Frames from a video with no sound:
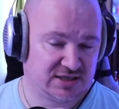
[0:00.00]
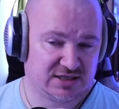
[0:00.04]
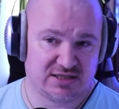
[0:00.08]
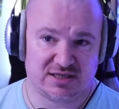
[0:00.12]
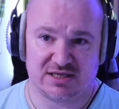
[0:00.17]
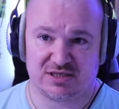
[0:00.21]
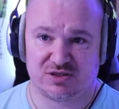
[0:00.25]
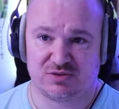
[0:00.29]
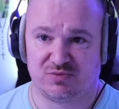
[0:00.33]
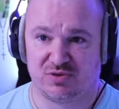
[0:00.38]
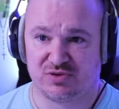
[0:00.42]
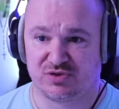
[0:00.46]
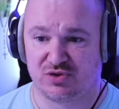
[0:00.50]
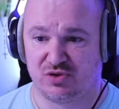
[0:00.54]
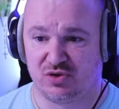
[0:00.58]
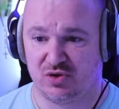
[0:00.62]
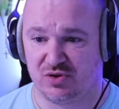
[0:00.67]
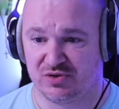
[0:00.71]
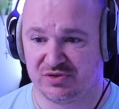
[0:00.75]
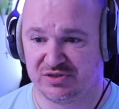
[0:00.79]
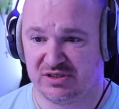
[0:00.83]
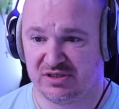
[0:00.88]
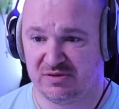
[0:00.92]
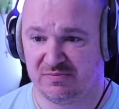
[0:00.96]
That's what's
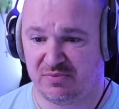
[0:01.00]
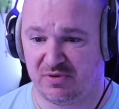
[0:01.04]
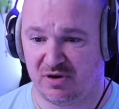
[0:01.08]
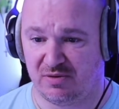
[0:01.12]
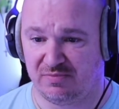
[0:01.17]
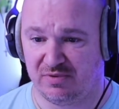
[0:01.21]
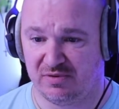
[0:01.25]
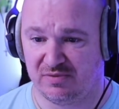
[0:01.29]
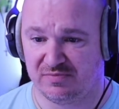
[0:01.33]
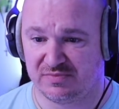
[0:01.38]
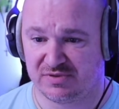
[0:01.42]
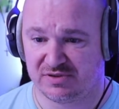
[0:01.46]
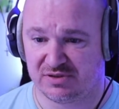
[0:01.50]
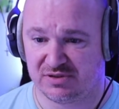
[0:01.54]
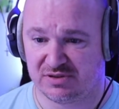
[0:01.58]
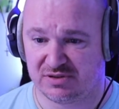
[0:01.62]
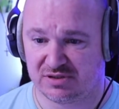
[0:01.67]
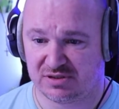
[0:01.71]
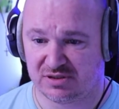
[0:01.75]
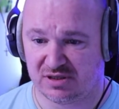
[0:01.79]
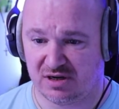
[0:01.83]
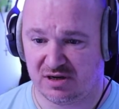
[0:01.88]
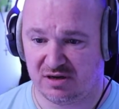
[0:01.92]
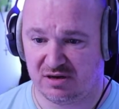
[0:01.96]
causing the problems.
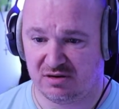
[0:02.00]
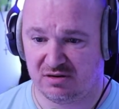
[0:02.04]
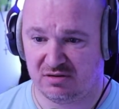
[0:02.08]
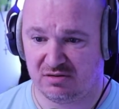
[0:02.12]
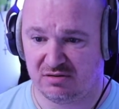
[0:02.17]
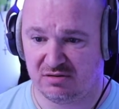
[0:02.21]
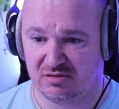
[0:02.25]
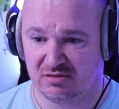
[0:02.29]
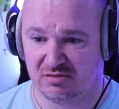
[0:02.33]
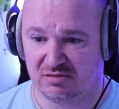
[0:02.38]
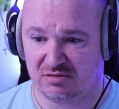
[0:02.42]
So